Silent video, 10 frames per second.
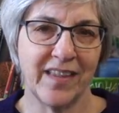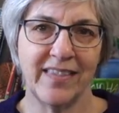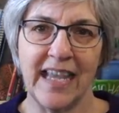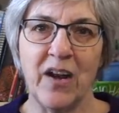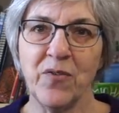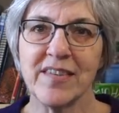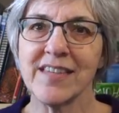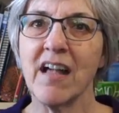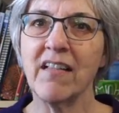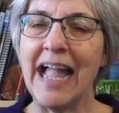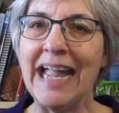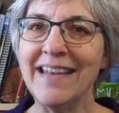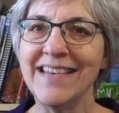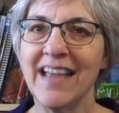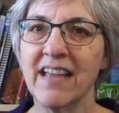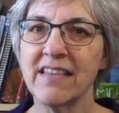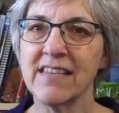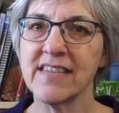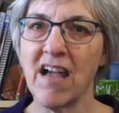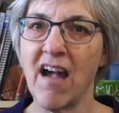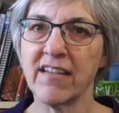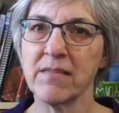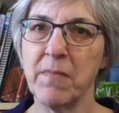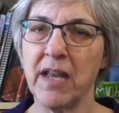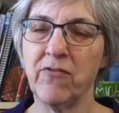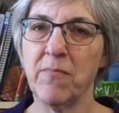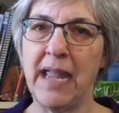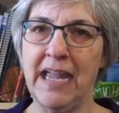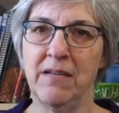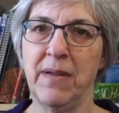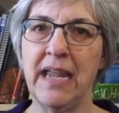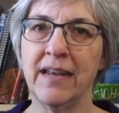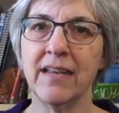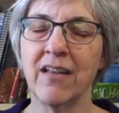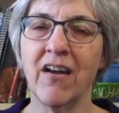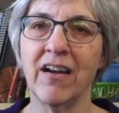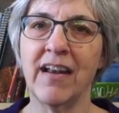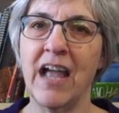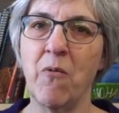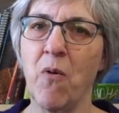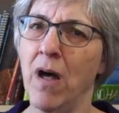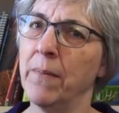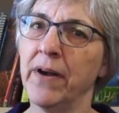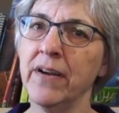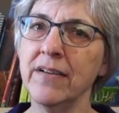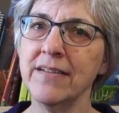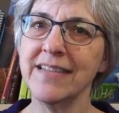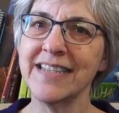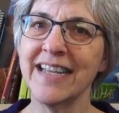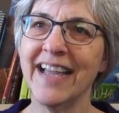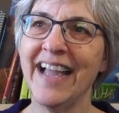They don't sell hand knit socks made from hand painted yarn at Walmart."